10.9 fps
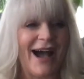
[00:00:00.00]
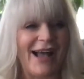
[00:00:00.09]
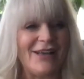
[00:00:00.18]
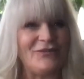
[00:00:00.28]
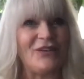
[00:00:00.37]

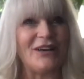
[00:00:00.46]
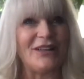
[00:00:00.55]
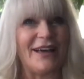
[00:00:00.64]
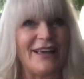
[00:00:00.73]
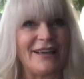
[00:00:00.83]
I
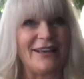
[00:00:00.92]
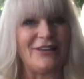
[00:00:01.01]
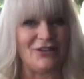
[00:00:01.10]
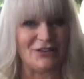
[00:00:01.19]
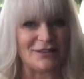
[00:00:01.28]
feel like
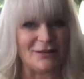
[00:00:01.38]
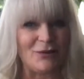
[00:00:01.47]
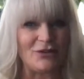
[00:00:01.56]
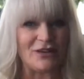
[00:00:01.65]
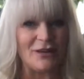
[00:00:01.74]
you're
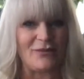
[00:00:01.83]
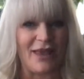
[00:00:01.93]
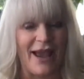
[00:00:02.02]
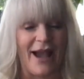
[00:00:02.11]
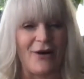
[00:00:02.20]
supposed to
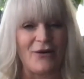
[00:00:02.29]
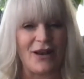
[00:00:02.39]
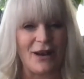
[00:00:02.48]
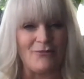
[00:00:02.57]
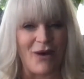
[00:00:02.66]
be out
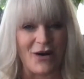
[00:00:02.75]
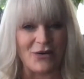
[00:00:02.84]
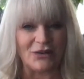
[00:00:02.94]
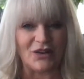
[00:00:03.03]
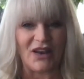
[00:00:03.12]
and
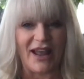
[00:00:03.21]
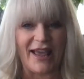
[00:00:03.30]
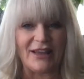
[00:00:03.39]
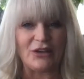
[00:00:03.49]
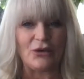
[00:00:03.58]
about
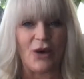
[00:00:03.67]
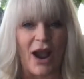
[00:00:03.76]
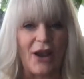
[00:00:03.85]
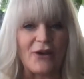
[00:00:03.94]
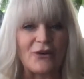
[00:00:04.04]
today. You
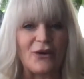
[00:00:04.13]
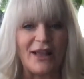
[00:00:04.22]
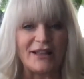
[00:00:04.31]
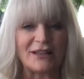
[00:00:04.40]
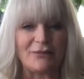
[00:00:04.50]
are
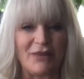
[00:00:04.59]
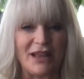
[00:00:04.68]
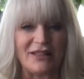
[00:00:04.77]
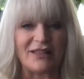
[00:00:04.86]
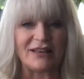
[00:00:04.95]
going to
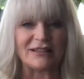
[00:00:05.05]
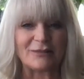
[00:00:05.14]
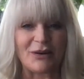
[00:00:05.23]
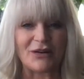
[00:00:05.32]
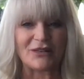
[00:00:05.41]
meet this
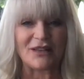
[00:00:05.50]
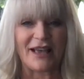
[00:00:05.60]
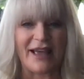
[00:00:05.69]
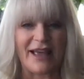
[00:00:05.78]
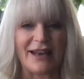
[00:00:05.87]

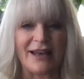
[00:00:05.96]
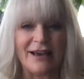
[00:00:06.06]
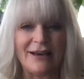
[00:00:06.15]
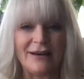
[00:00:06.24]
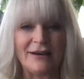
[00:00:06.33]
person.
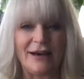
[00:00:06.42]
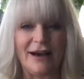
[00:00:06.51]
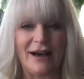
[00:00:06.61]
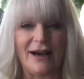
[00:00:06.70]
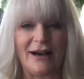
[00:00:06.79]

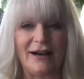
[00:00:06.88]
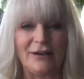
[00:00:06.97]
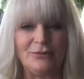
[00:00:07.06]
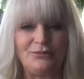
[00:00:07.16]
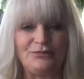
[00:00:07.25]

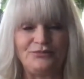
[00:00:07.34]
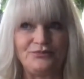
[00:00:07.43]
Um